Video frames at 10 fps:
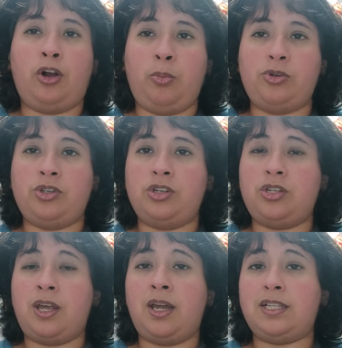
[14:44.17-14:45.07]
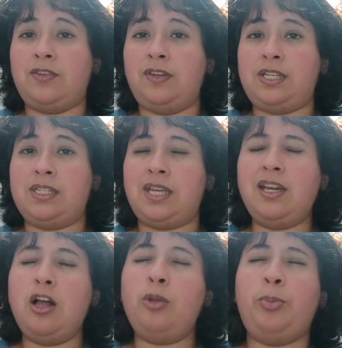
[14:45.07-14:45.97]
options and activities,
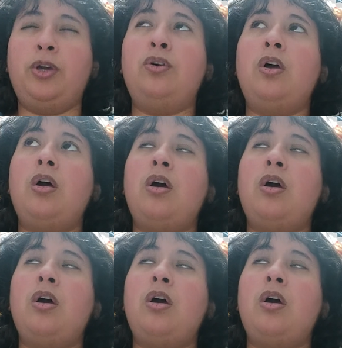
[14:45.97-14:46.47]
can help you